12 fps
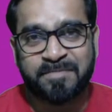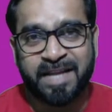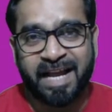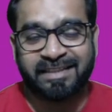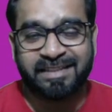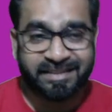
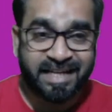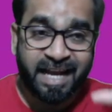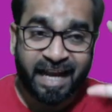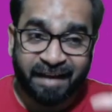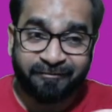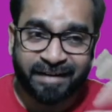And its
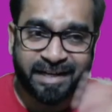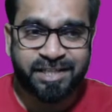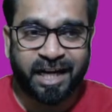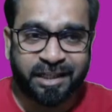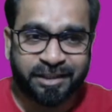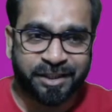average
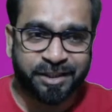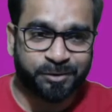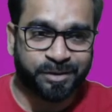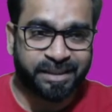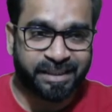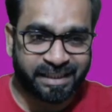
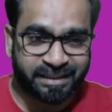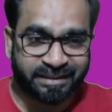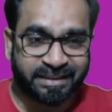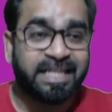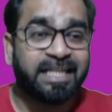altitude is